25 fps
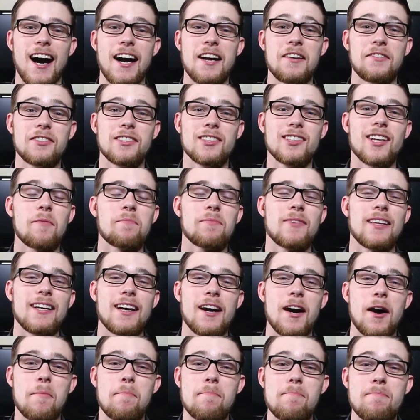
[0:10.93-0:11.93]
I have
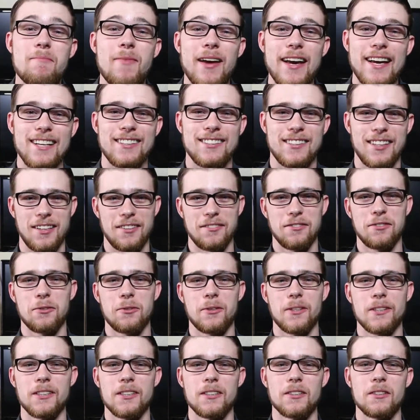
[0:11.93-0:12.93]
something amazing
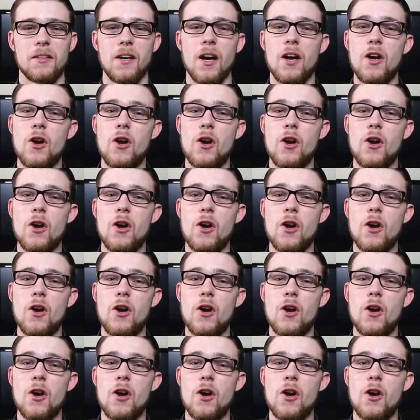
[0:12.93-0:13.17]
for you.